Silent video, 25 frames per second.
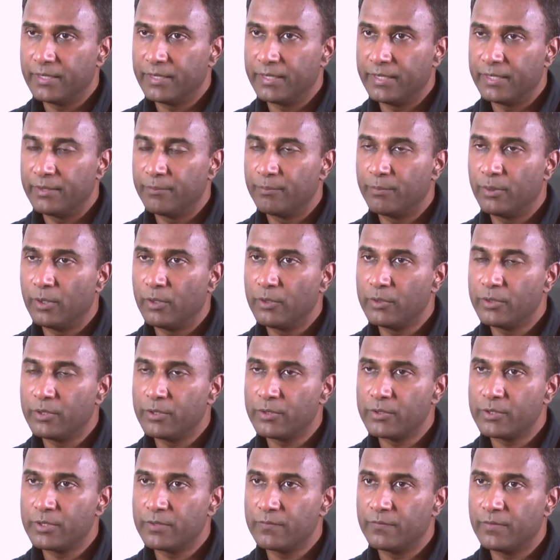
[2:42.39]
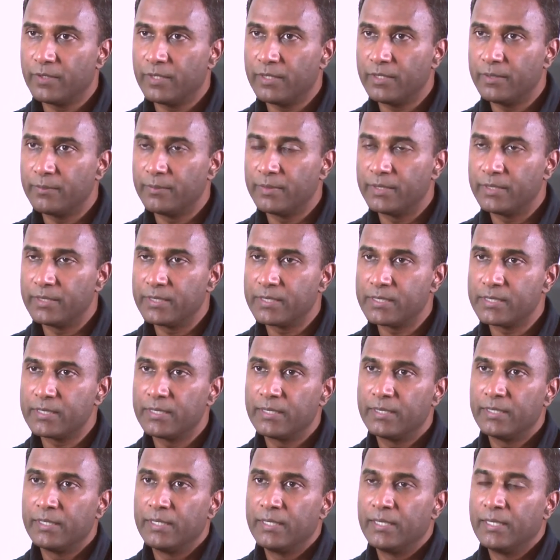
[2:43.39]
And in both those environments,
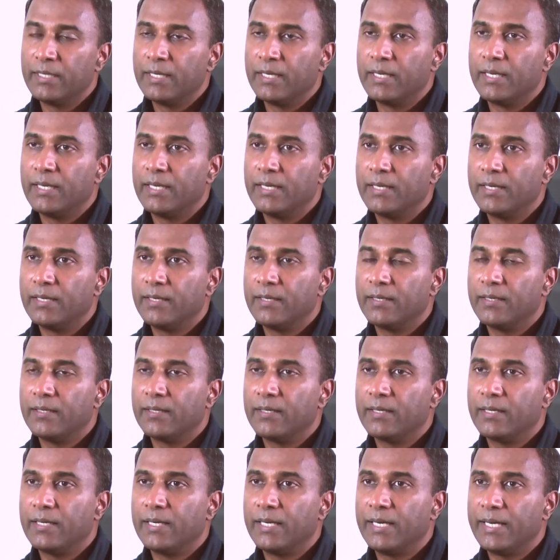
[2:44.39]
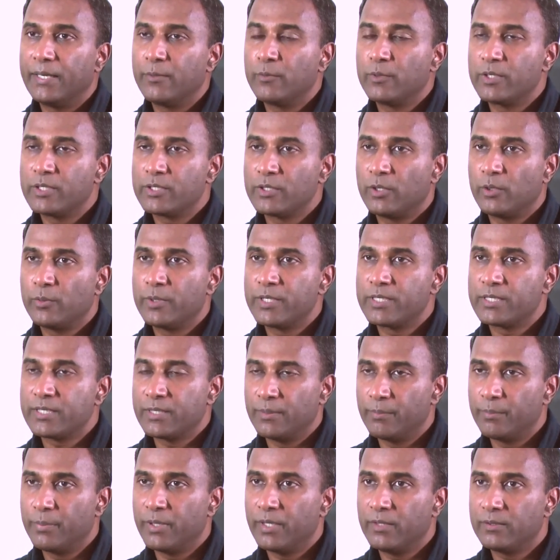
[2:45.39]
uh, I was always
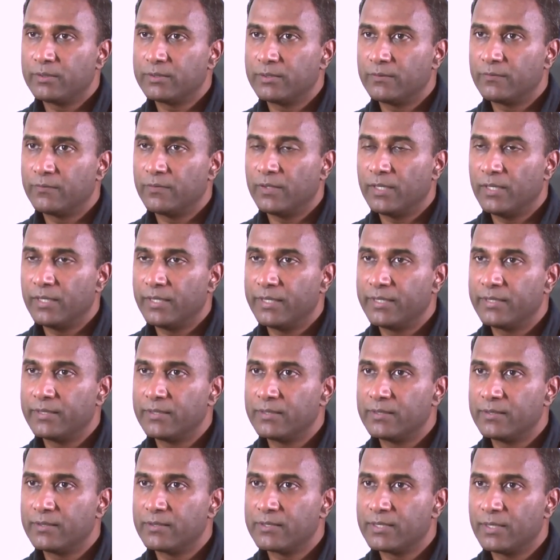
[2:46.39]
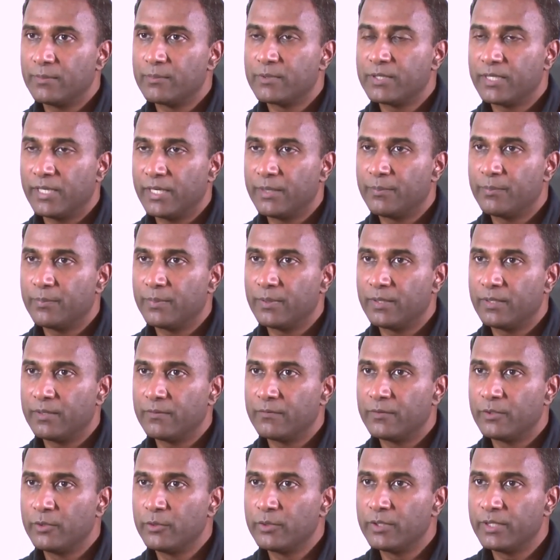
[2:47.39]
compelled to find some type
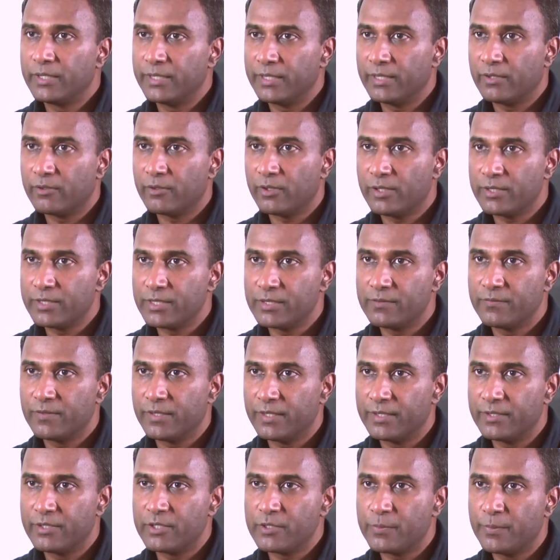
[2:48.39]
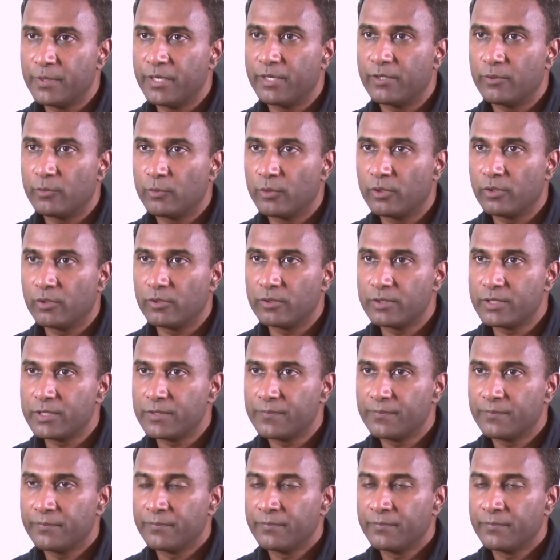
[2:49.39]
of unity across these very disparate worlds.